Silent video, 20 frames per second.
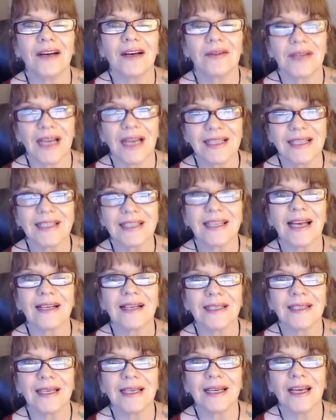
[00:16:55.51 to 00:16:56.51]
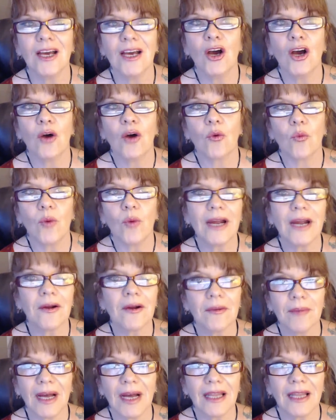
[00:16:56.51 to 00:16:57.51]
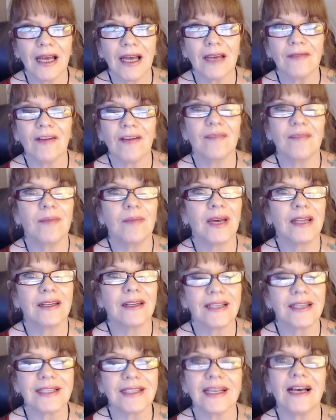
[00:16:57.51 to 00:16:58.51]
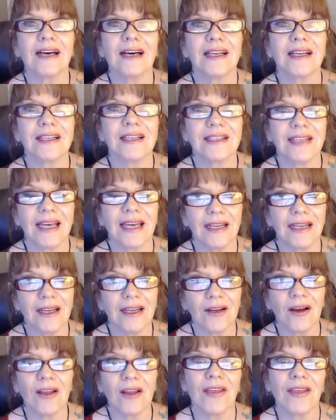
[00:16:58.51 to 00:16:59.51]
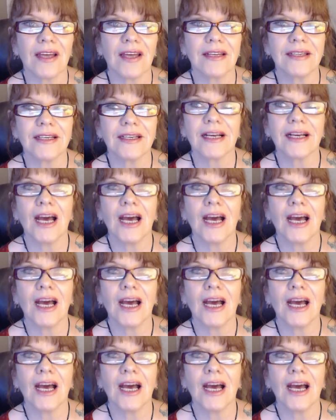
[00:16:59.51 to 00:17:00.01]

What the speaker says: dissecting where in my life I've been dishonest and inauthentic,